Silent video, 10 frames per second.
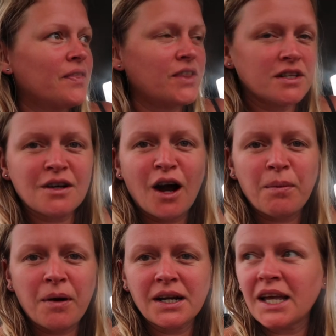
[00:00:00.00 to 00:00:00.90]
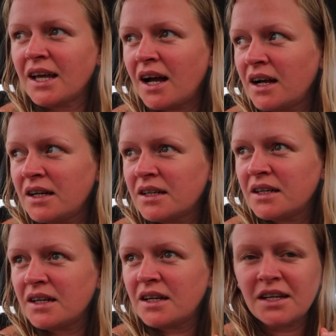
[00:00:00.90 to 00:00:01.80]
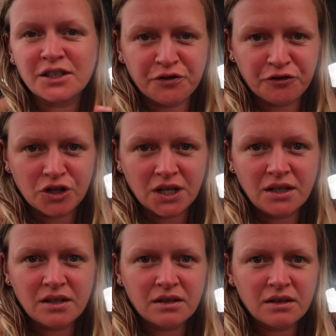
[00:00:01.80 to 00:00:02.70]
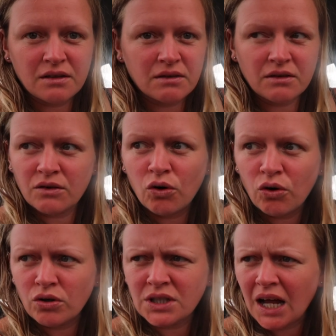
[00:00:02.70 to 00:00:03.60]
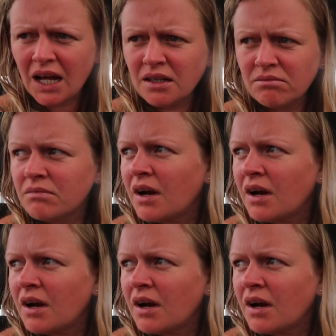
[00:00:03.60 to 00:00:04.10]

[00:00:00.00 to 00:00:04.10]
this car park here is free all day.